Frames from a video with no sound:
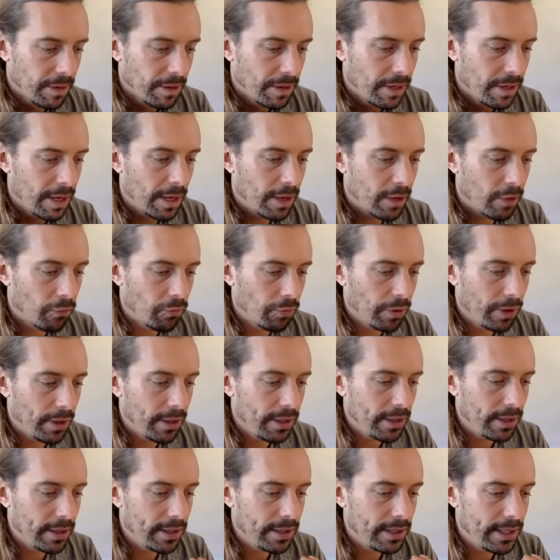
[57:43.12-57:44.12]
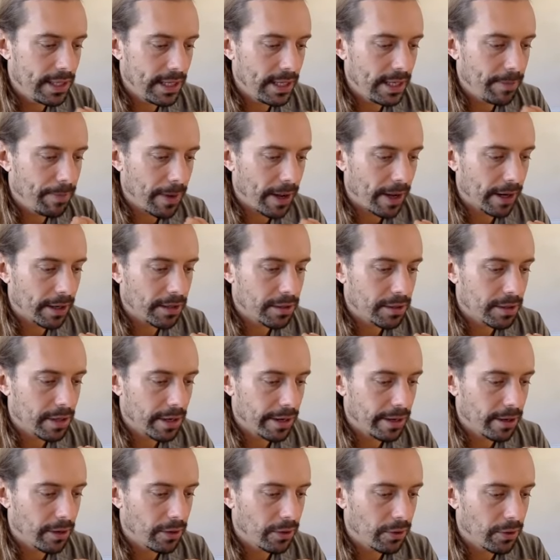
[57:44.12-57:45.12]
Take a really deep
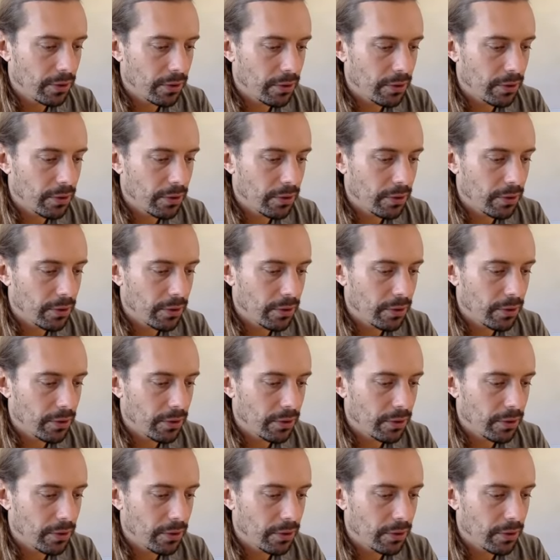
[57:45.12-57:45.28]
exhale.